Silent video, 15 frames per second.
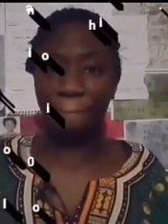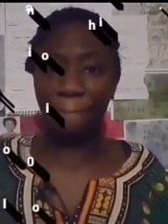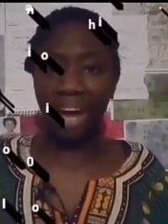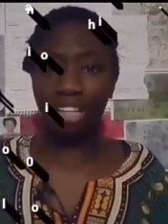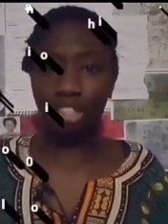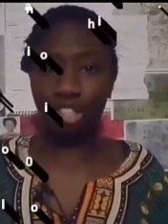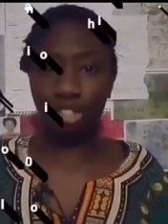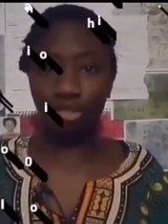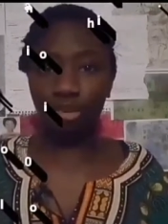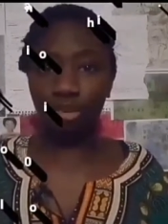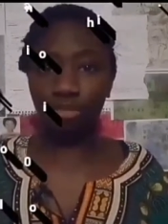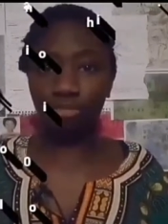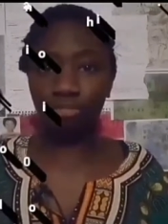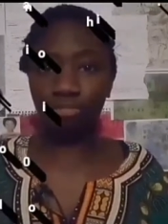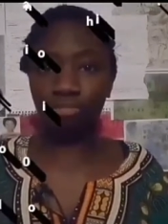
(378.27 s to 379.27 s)
Man, I just
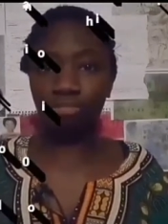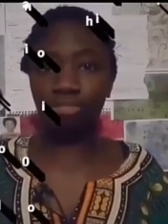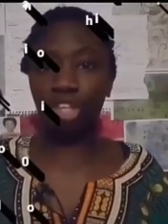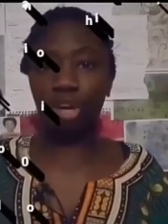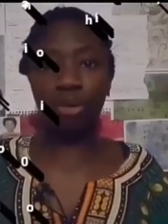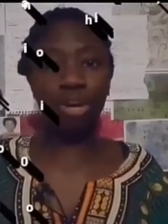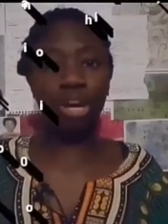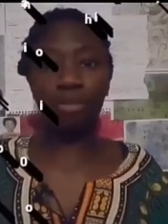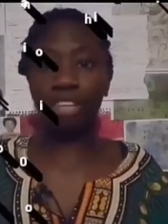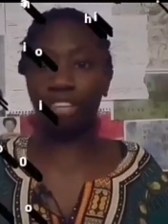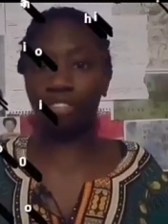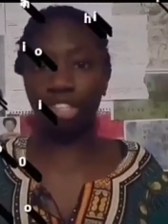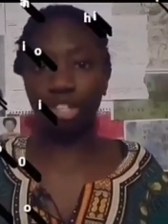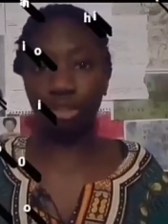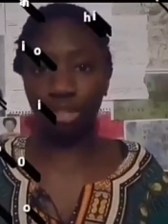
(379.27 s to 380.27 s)
thought you know what, let me
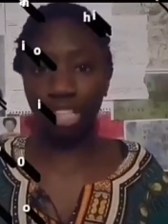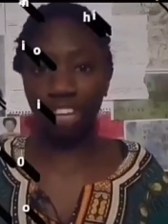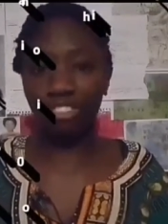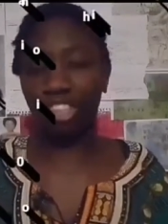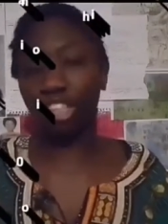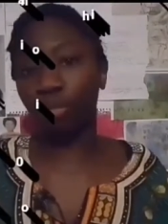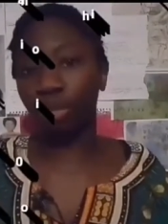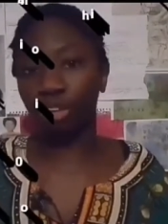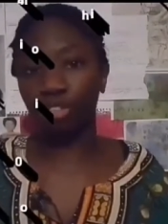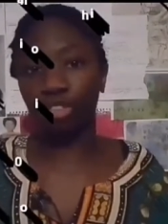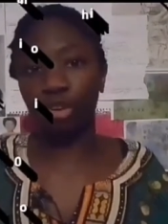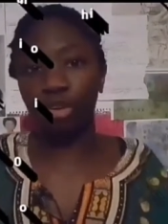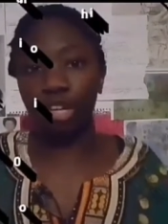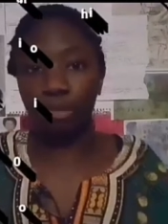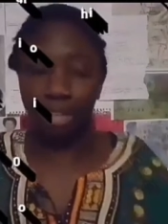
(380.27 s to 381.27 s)
give it to you because I really don't want to
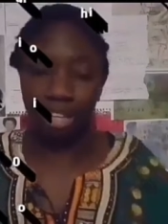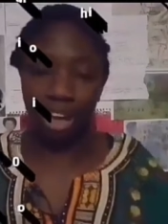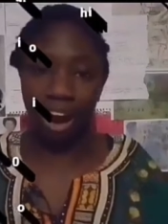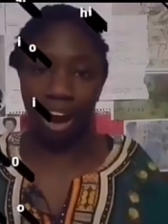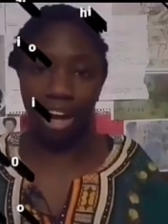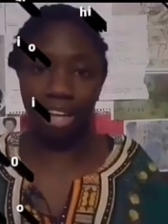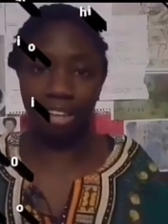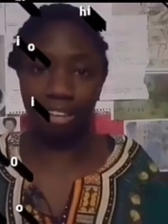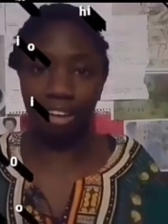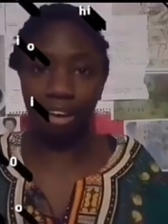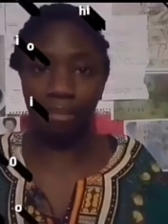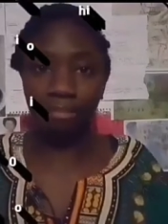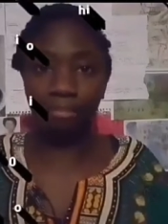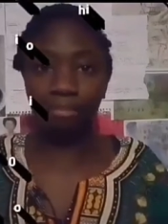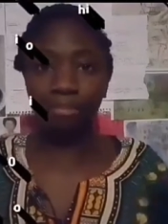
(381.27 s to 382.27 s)
throw it in the bin
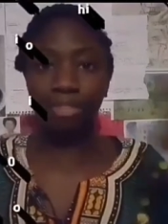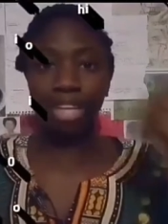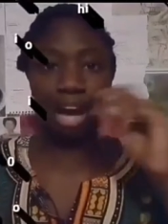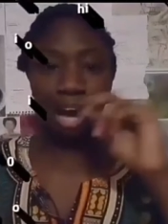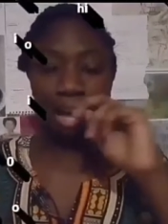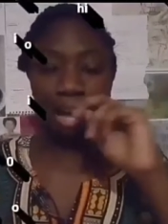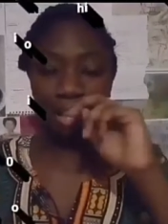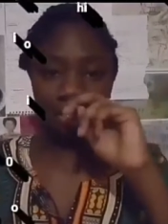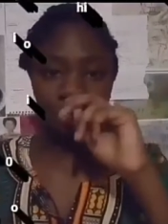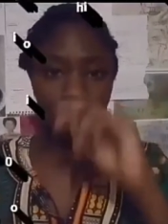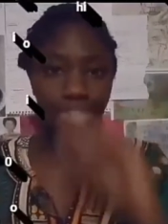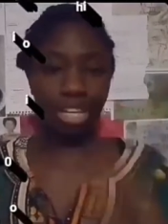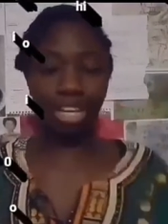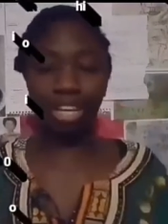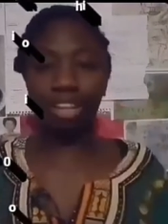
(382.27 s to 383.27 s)
either, and sort
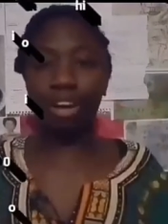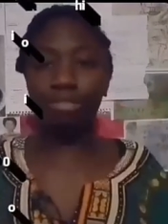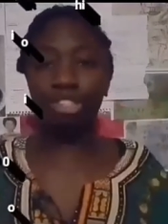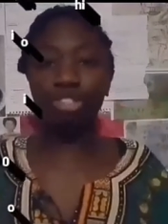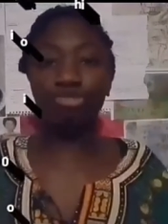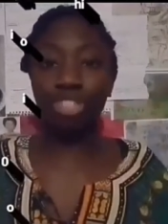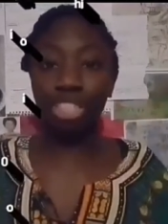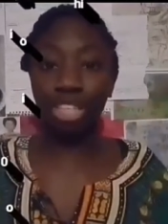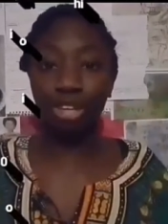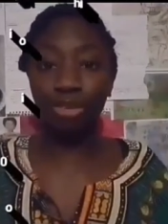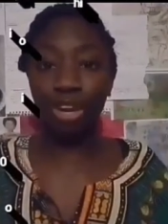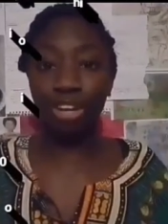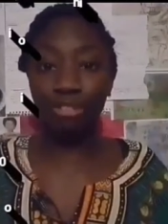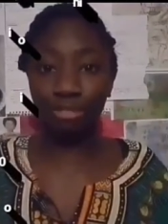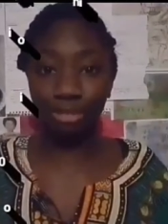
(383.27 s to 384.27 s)
of thing. And I'm just really
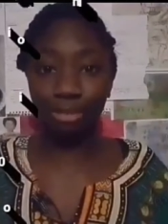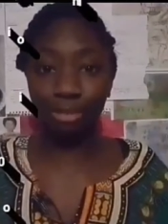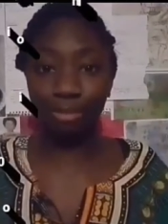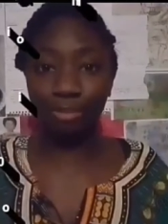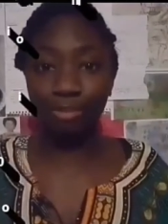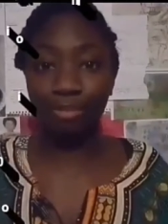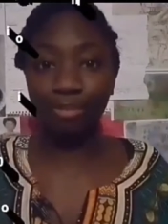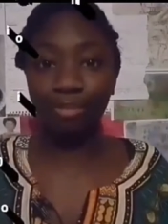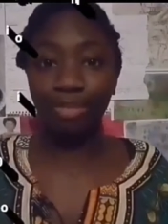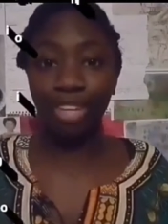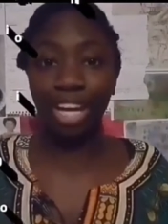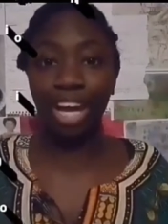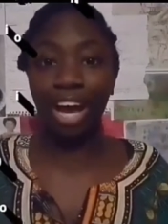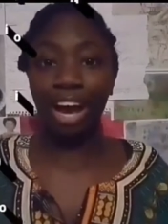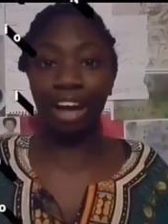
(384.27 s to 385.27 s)
grateful
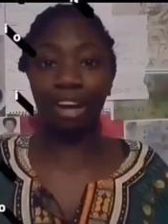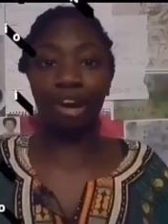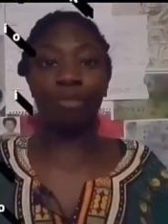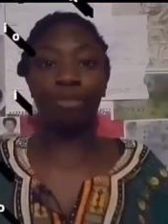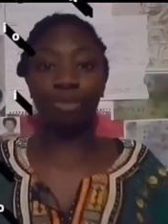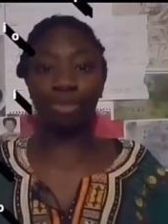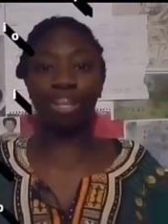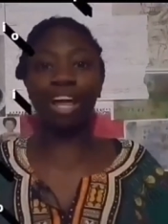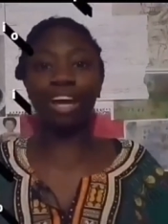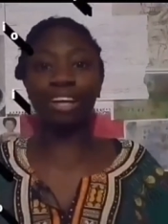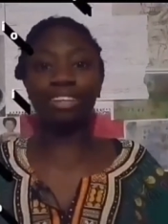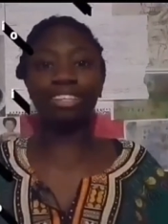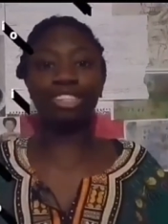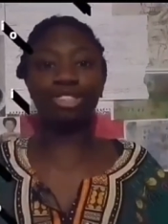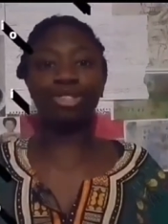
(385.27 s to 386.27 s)
and humbled, like
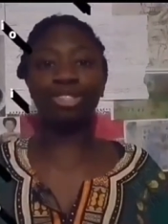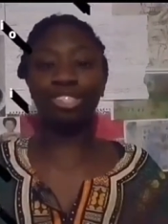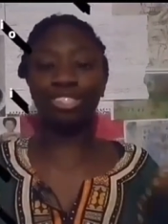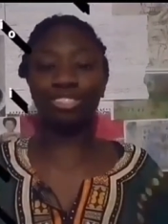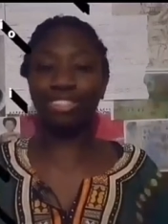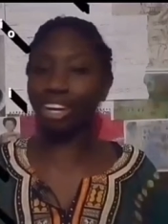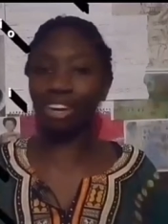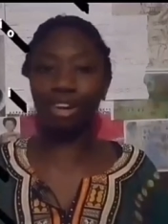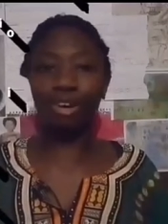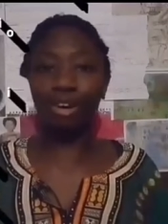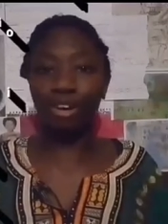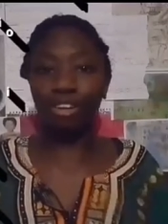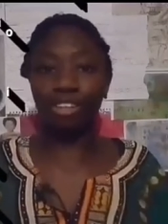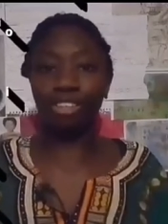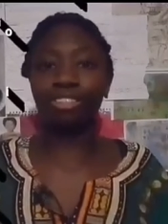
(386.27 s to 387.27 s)
literally just thank
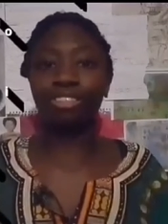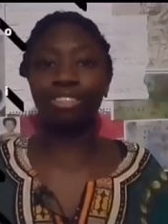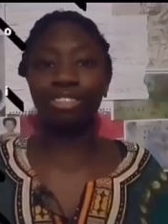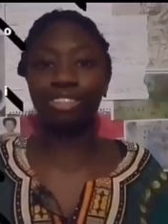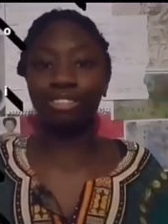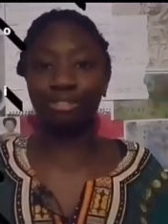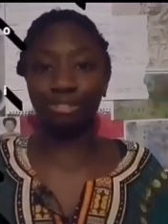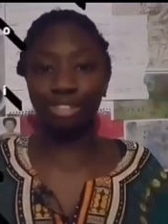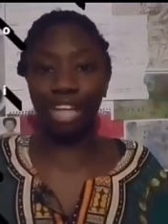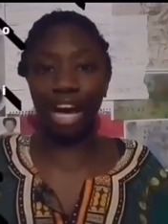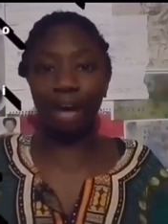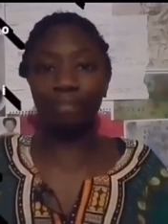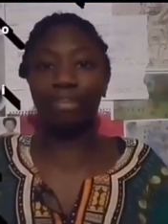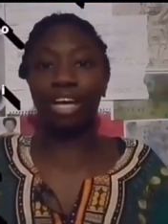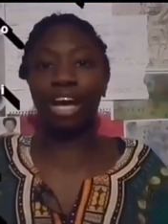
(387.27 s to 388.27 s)
God for
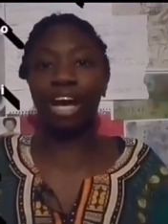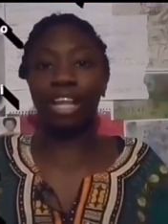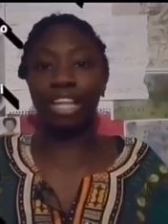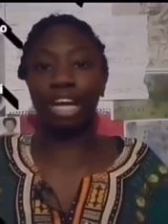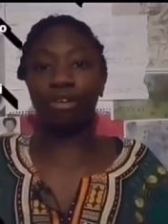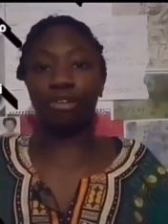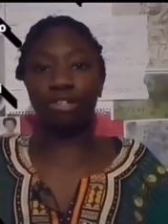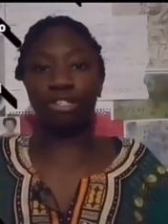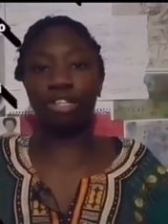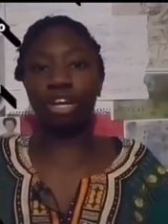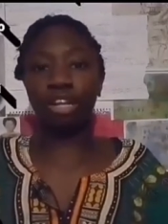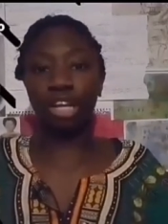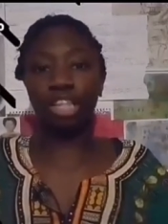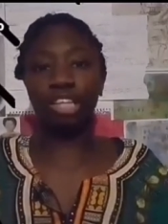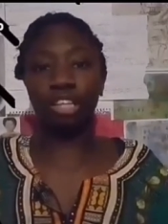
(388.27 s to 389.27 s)
that. And there was
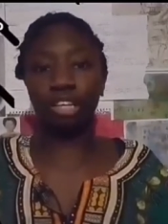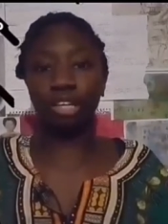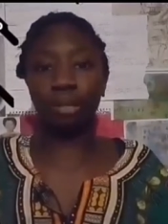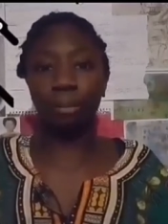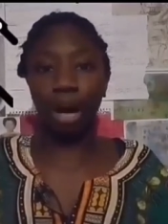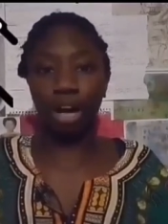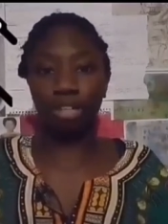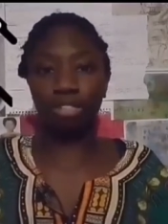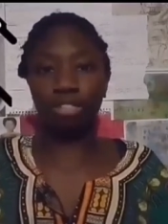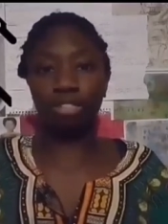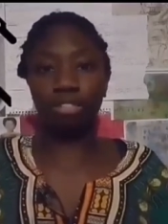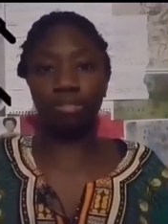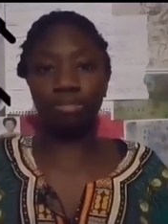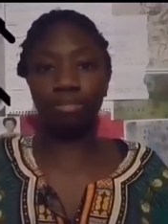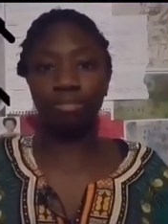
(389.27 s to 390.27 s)
another
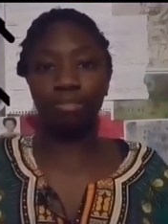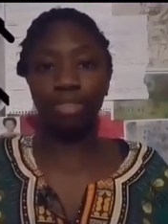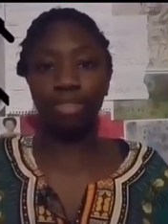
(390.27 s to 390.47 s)
person